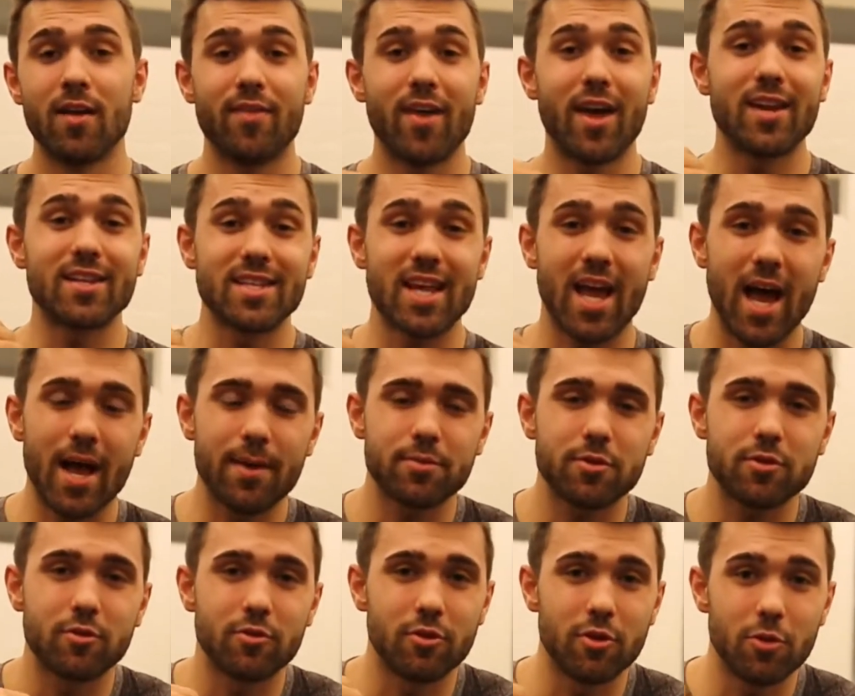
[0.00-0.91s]
That is
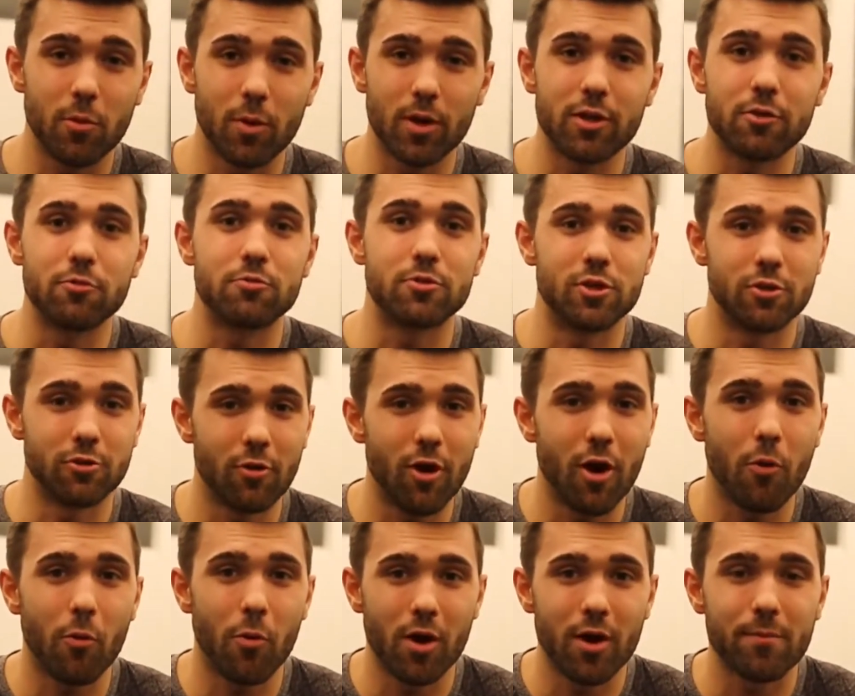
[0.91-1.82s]
absolutely what you do
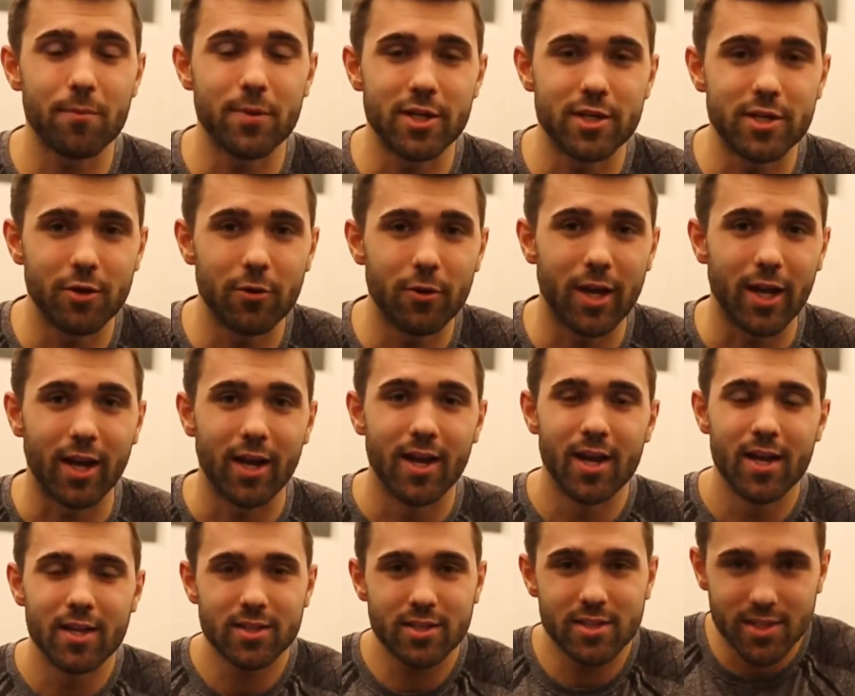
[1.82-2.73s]
not want to be doing.
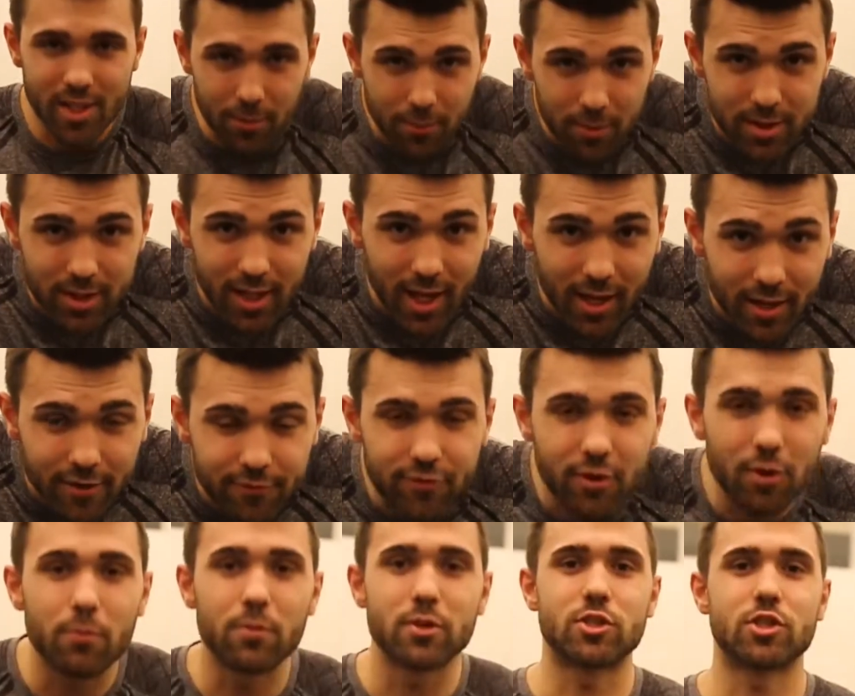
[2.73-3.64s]
It's the same with
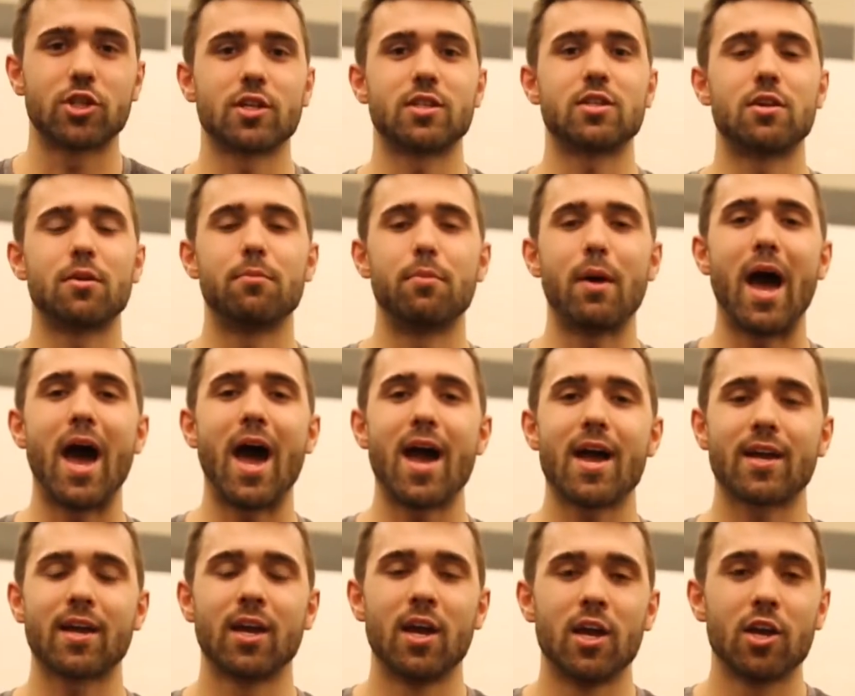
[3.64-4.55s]
deadlifting with just your
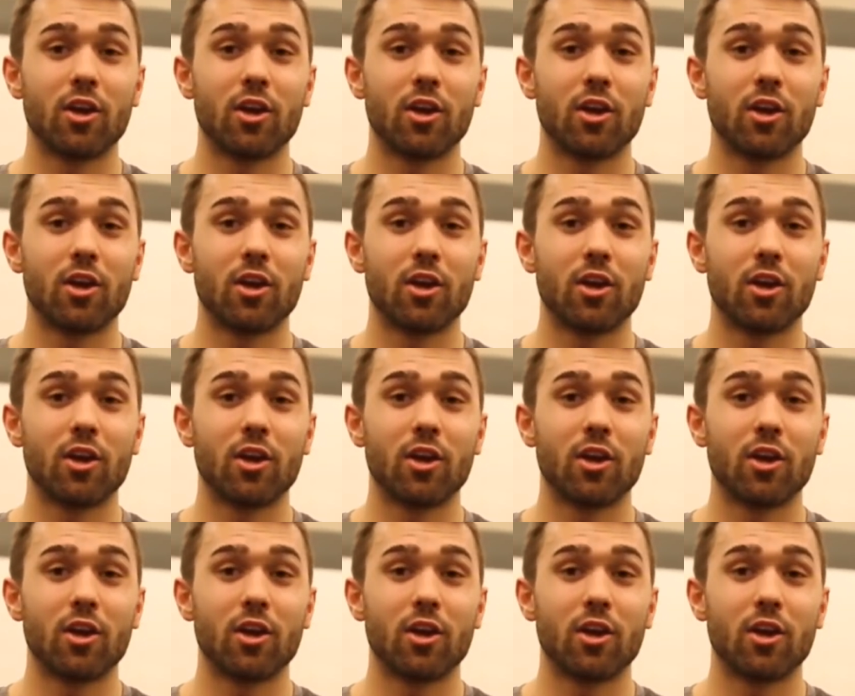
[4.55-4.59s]
back.